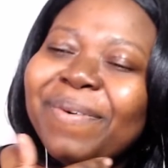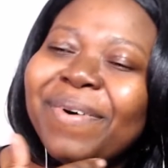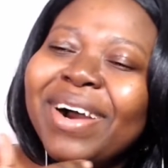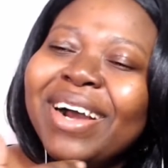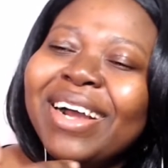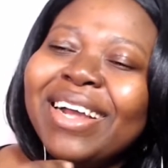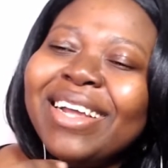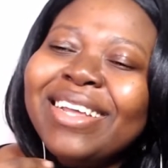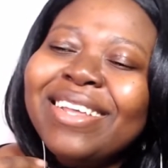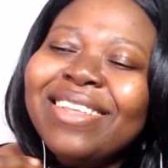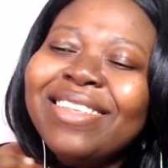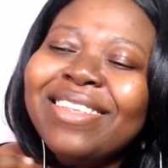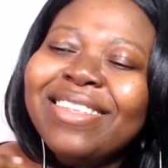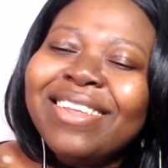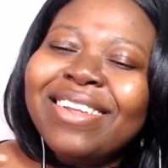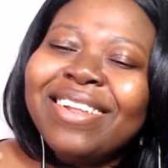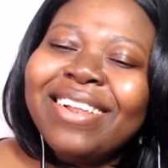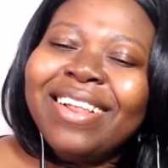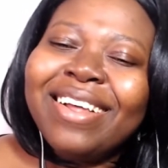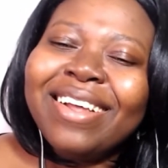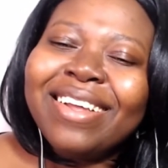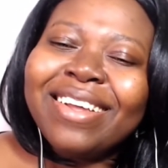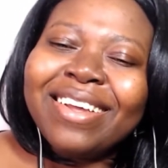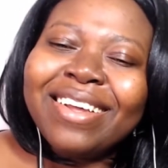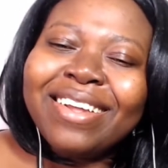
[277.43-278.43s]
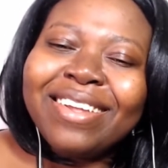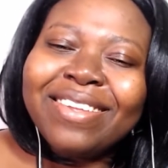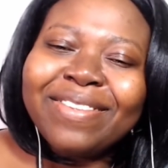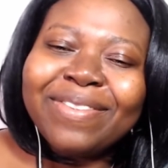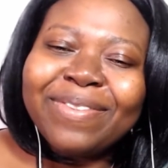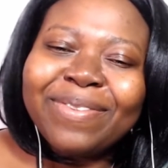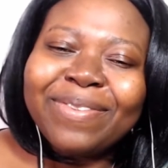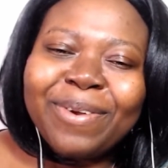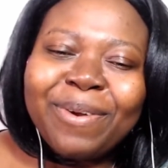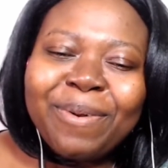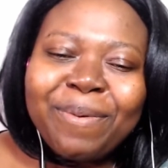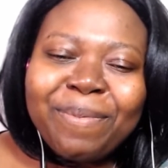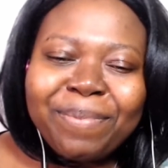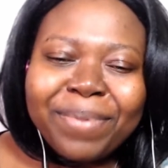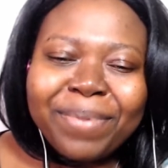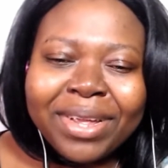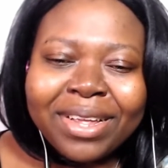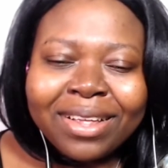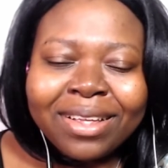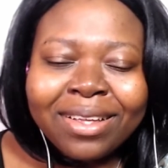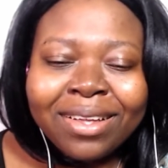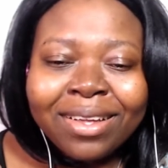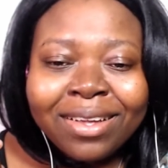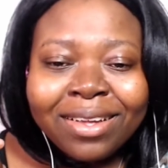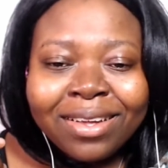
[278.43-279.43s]
Why is he like a
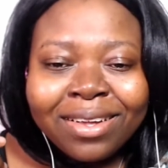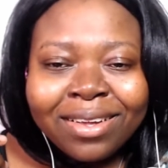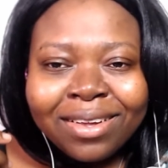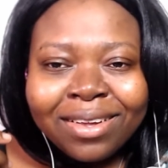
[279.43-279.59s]
serpent?